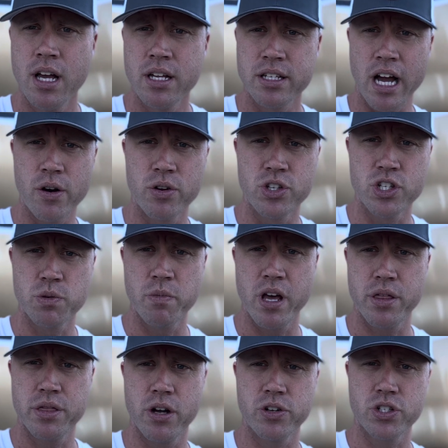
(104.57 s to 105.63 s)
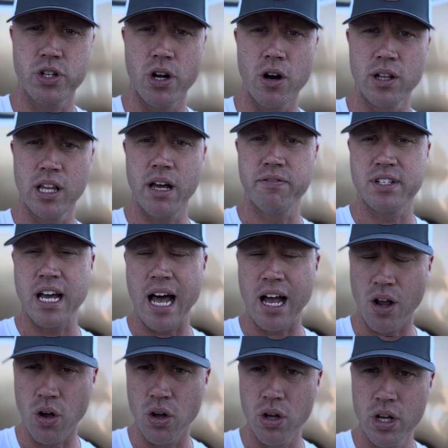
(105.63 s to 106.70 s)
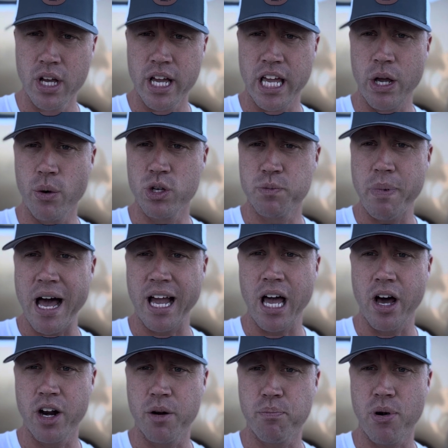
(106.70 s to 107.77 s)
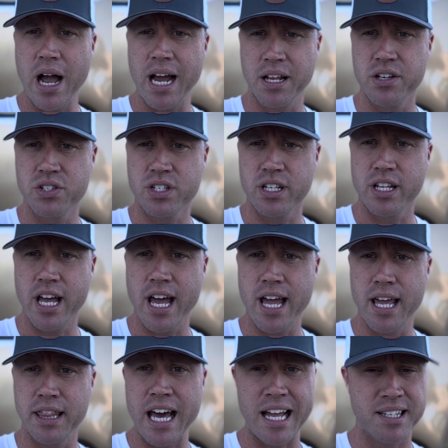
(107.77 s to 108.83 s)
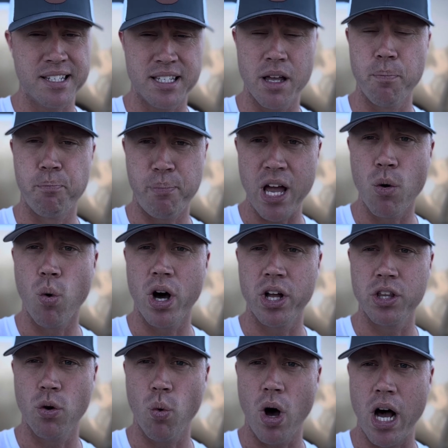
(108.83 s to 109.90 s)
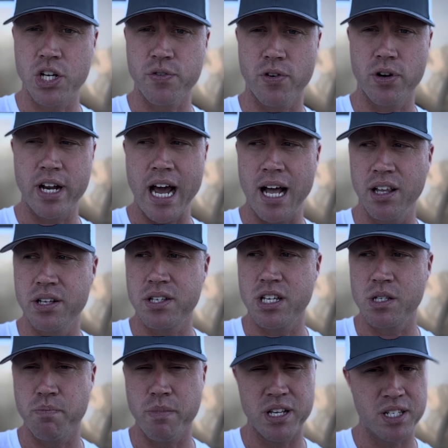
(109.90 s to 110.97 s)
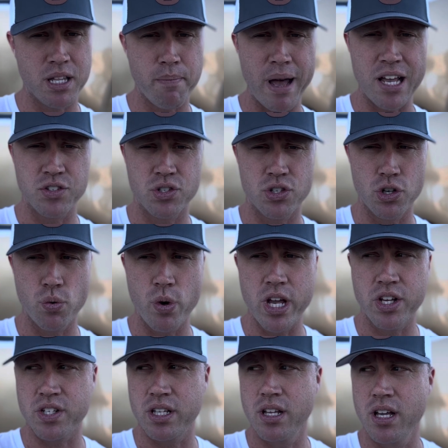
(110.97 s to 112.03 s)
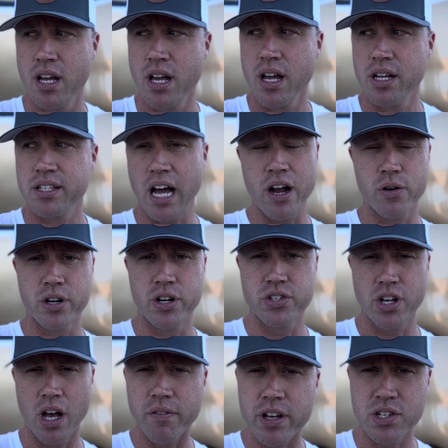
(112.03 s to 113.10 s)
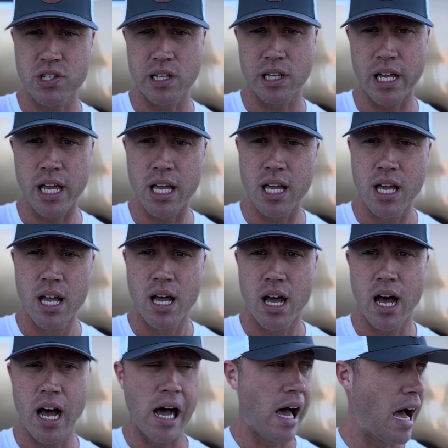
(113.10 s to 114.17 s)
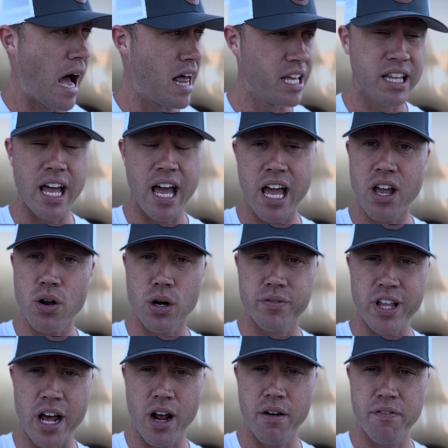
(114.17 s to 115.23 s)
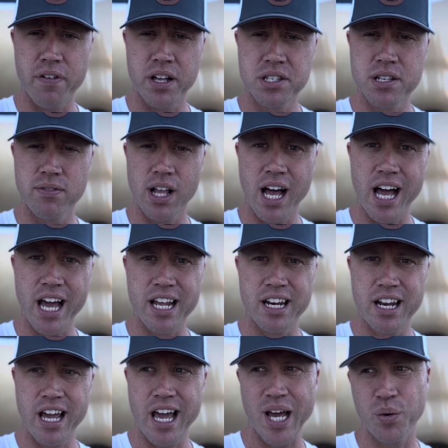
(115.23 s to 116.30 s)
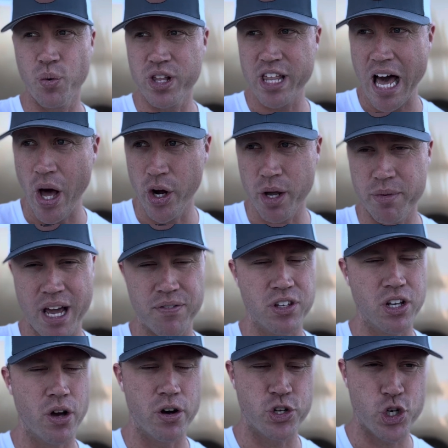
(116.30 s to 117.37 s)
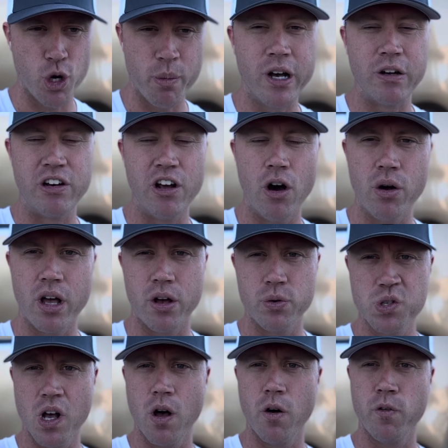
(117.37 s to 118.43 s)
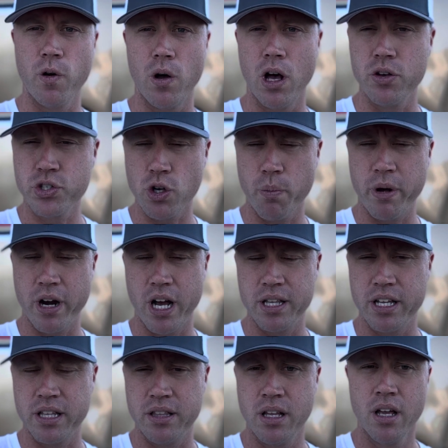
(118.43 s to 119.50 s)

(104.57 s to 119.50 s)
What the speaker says: Tyron Smith, their star left tackle, he was back out at practice today. That's the big one to watch for Dallas. He's missed the past 2 weeks, and Tyron is obviously, I think, the anchor of that offensive line. And without him, they have to go to Chuma Adogo, who's also been on the